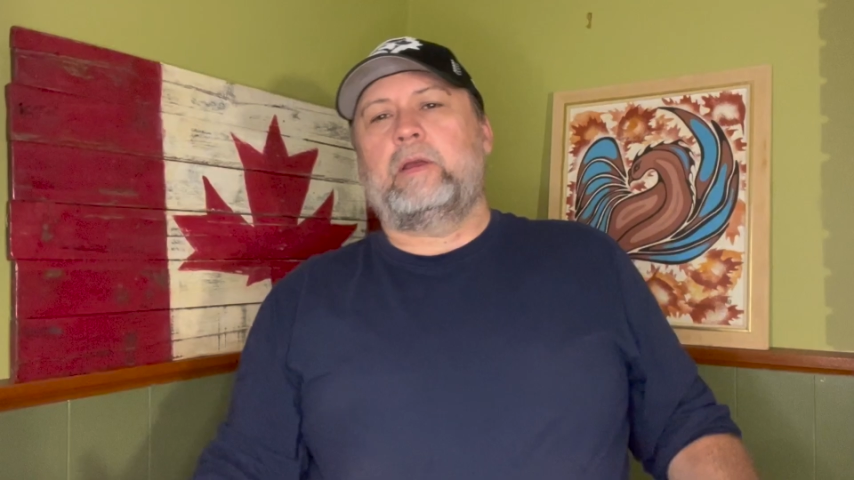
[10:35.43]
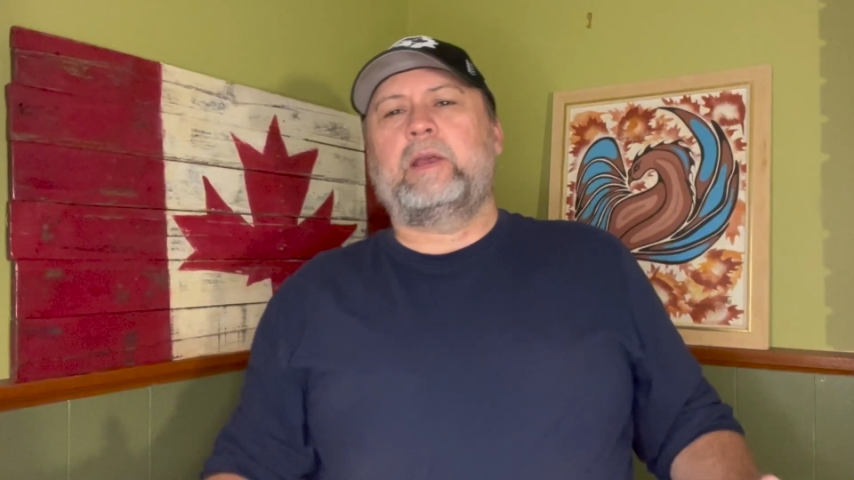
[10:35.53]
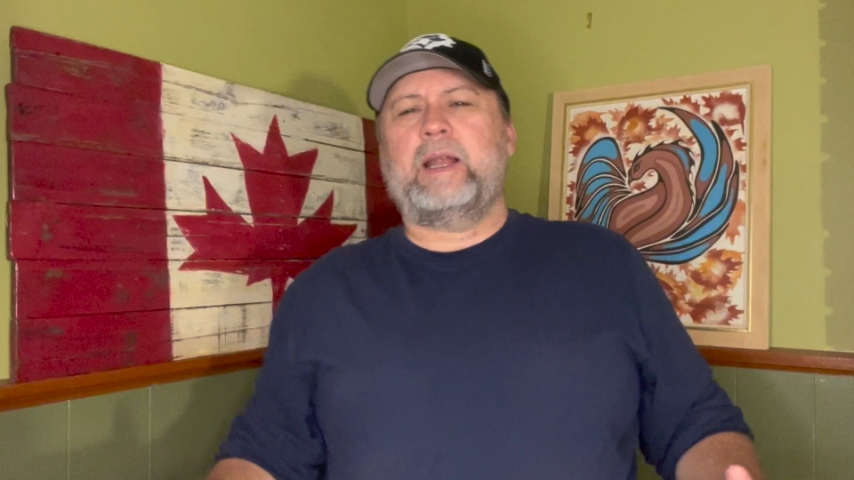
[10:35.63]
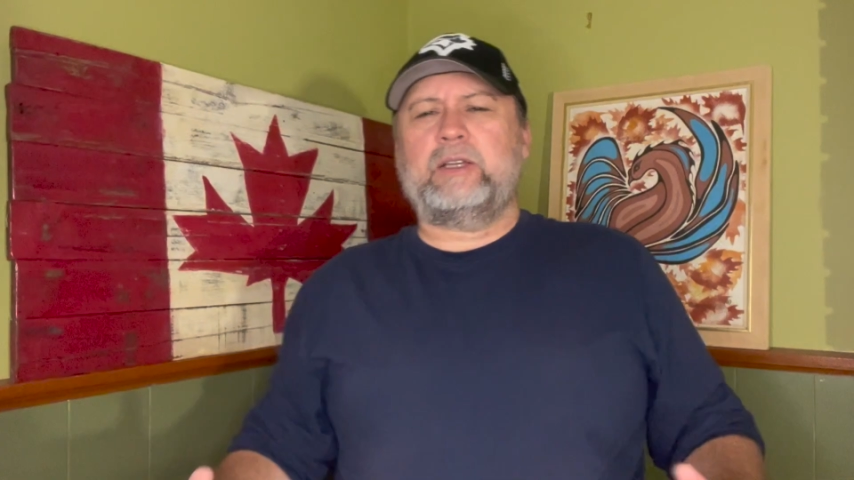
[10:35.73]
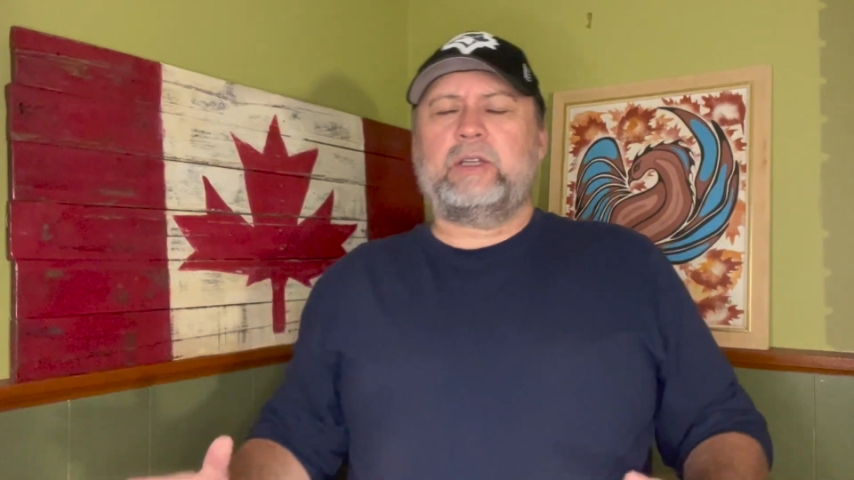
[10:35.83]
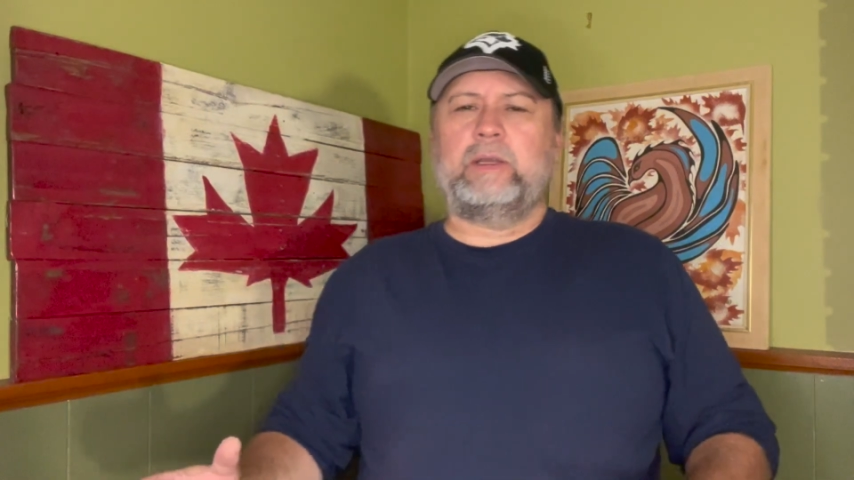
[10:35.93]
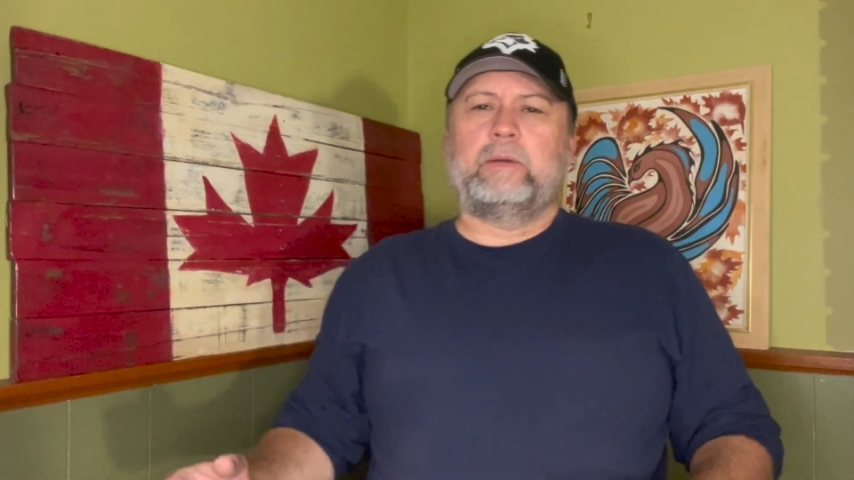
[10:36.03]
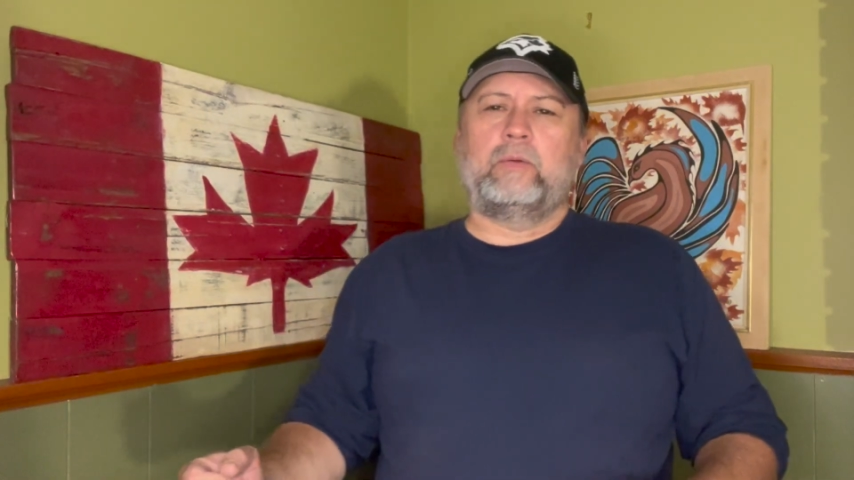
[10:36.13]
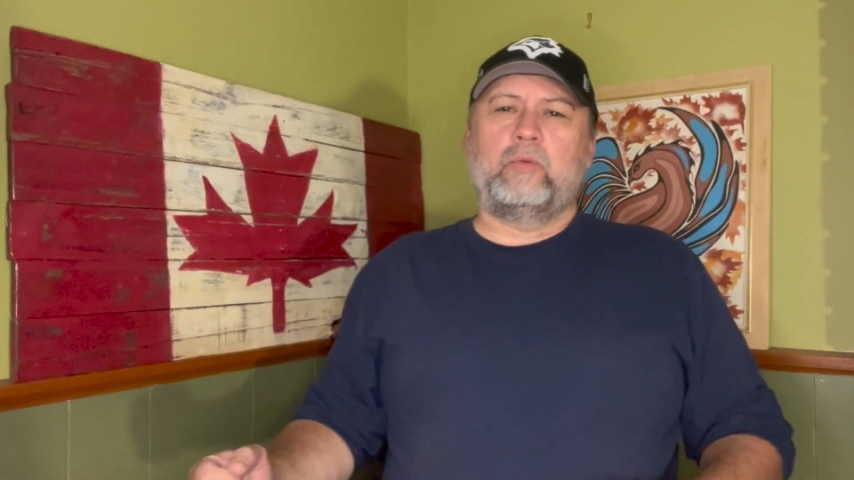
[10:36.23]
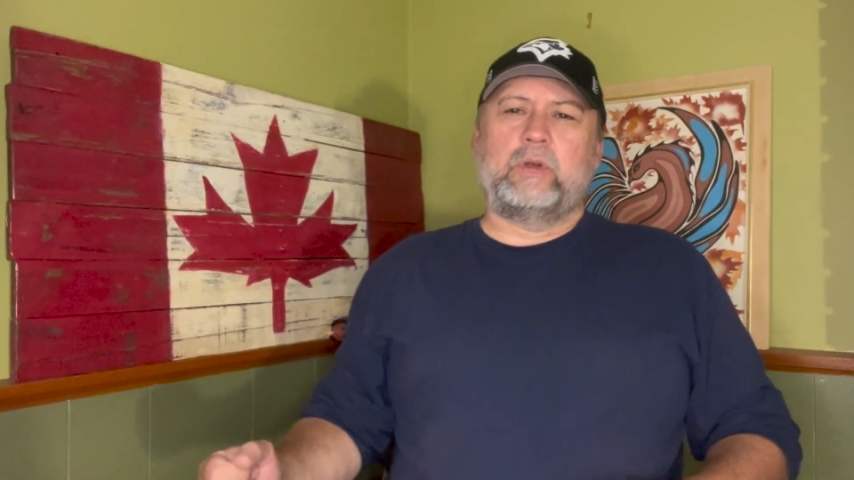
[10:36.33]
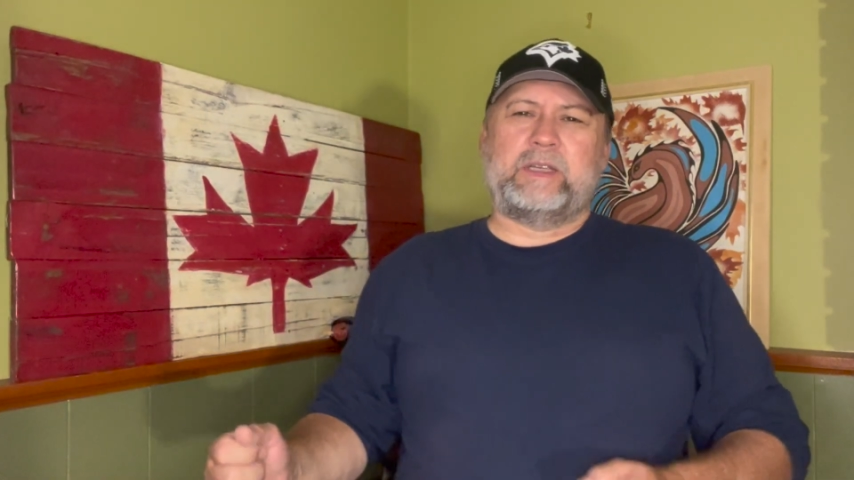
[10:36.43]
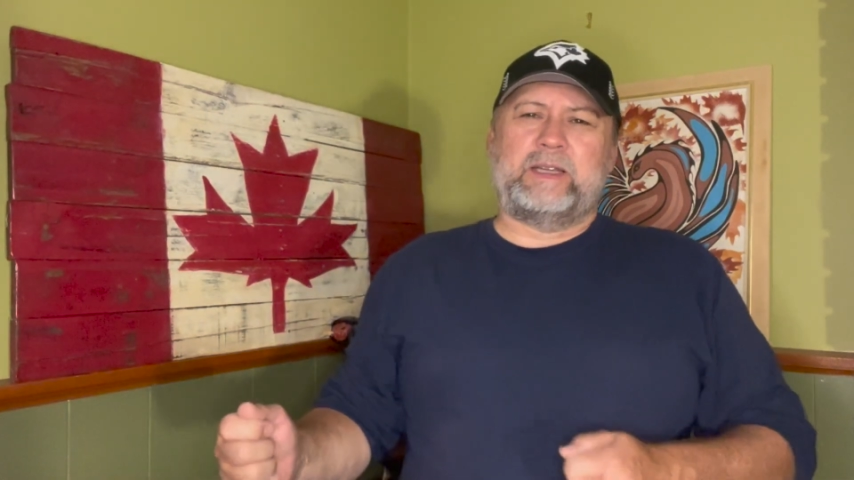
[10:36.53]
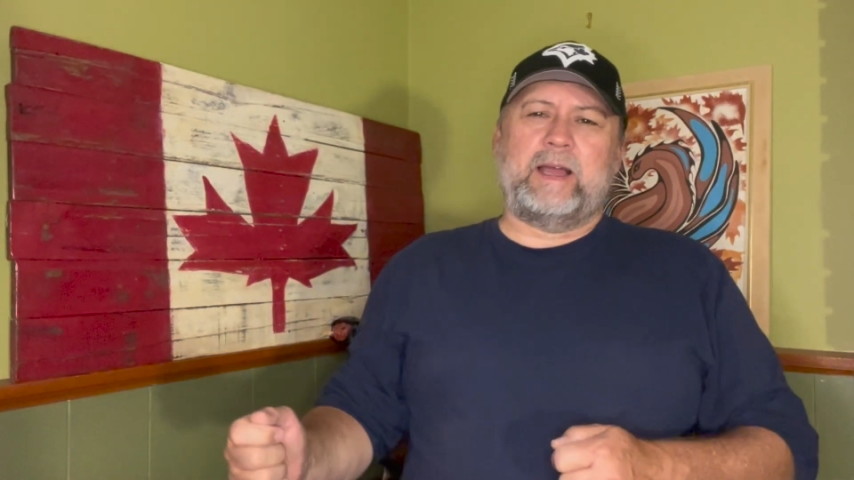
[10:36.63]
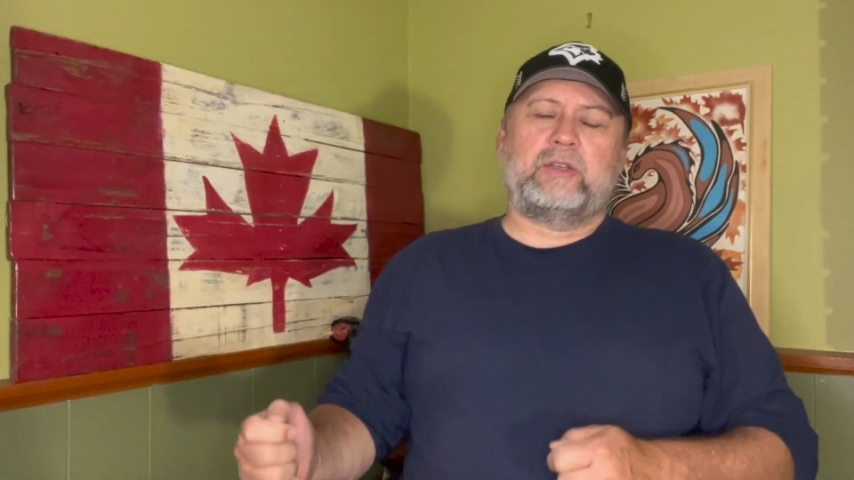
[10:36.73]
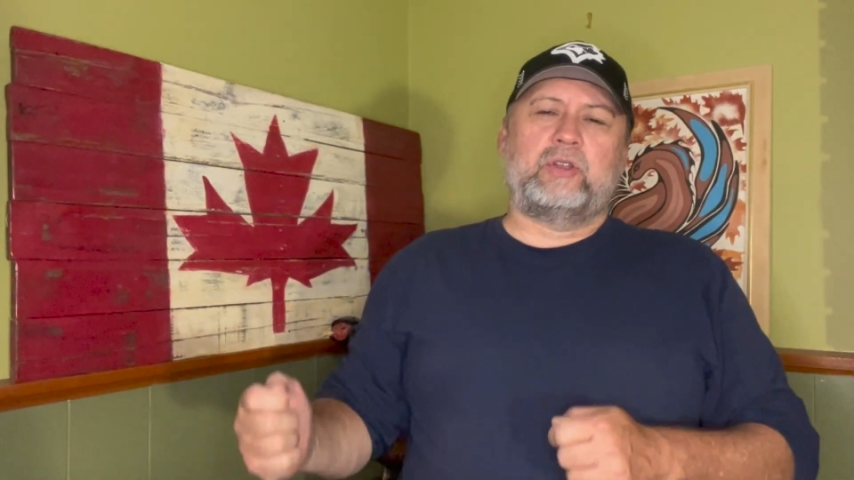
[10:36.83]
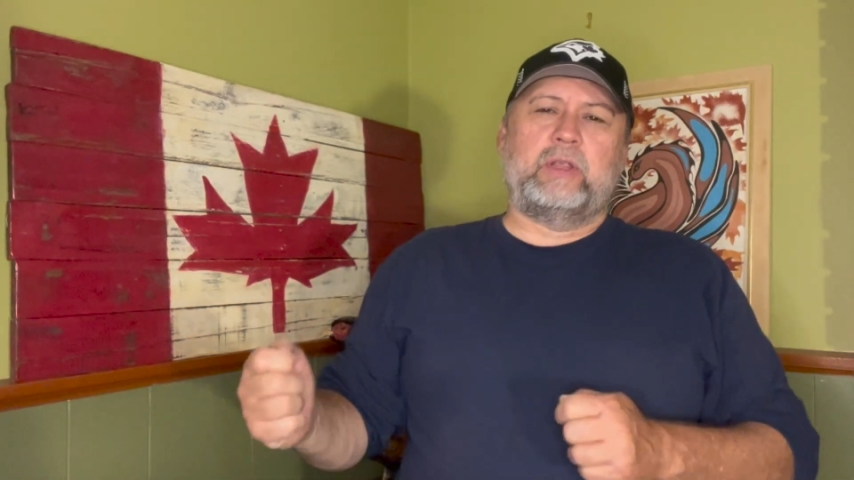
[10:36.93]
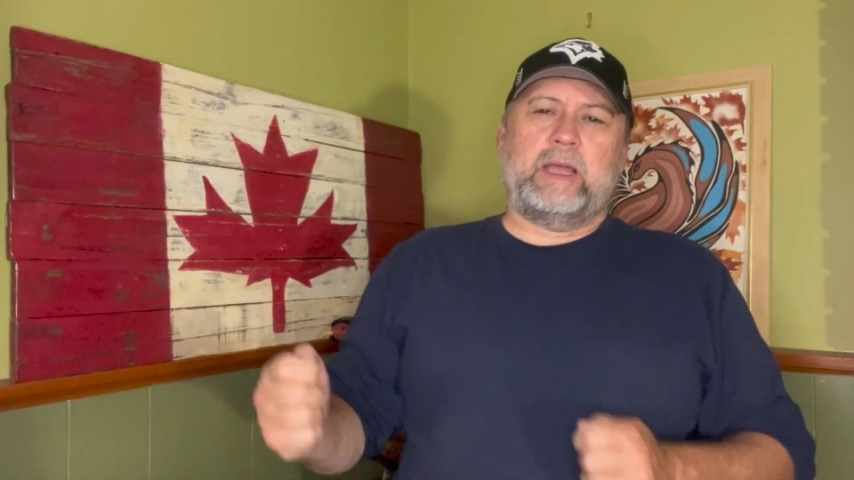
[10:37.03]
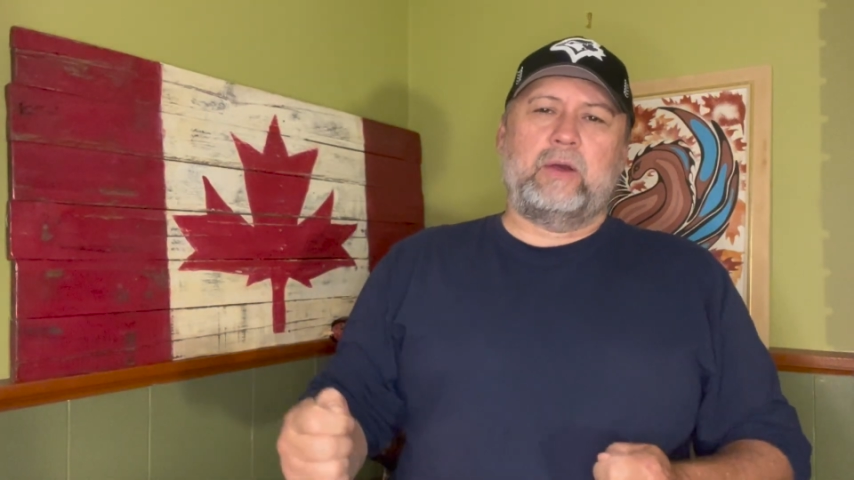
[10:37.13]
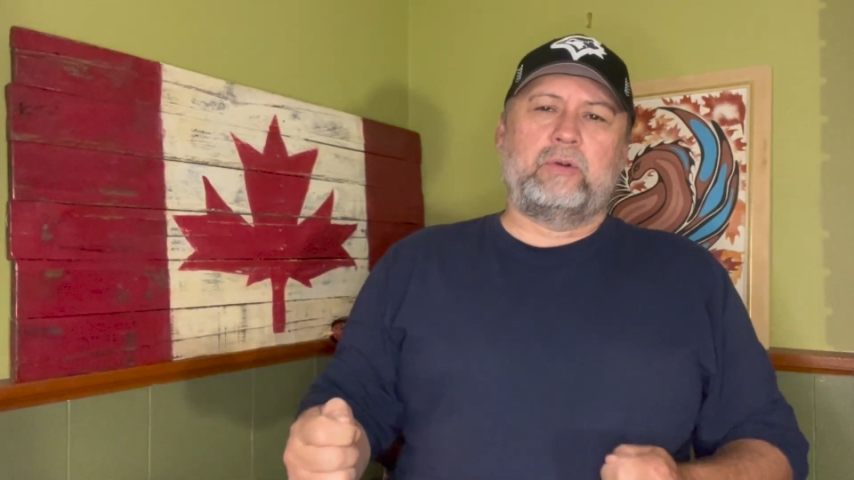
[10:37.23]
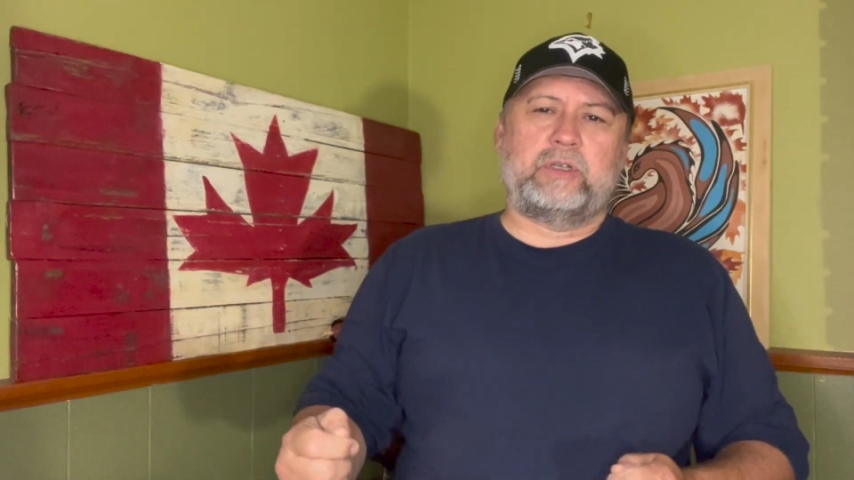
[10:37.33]
It actually was attached to the
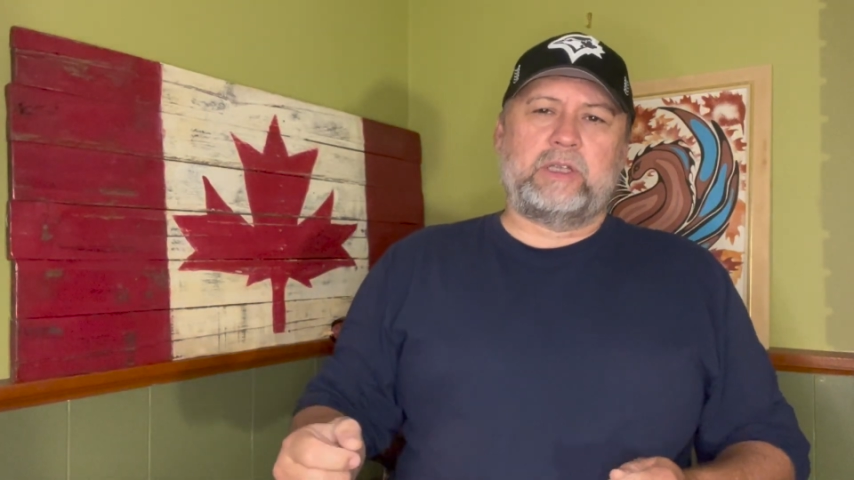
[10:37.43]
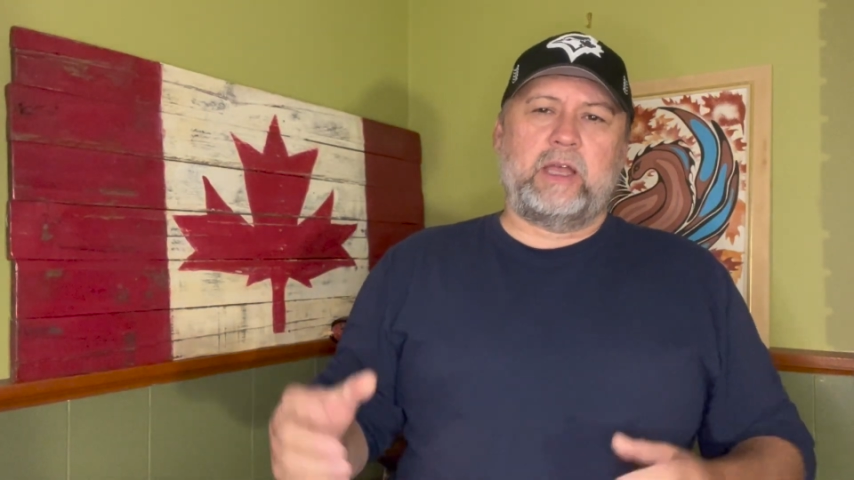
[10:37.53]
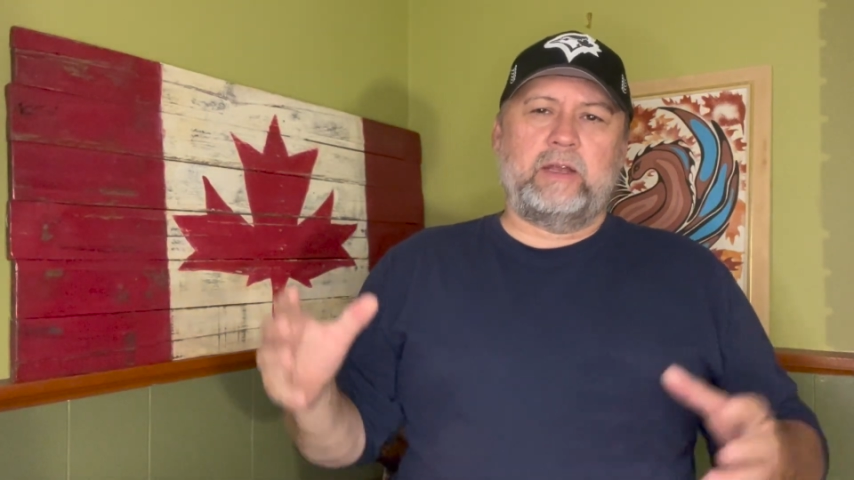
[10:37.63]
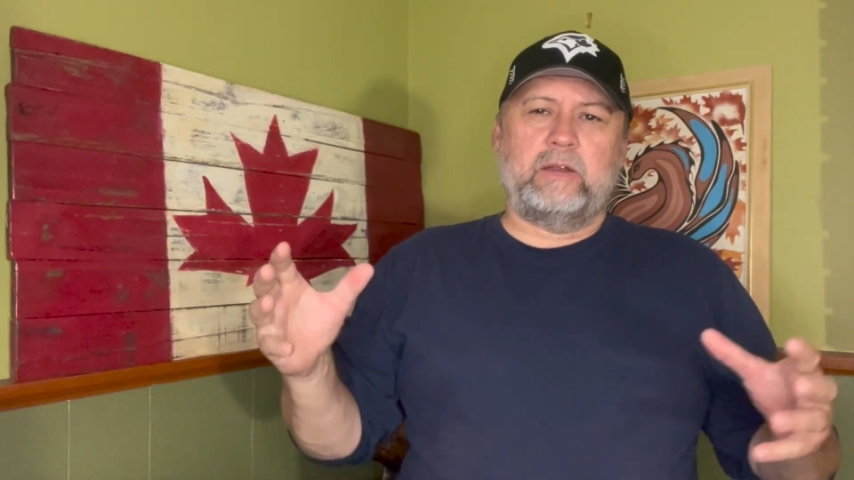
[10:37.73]
outer side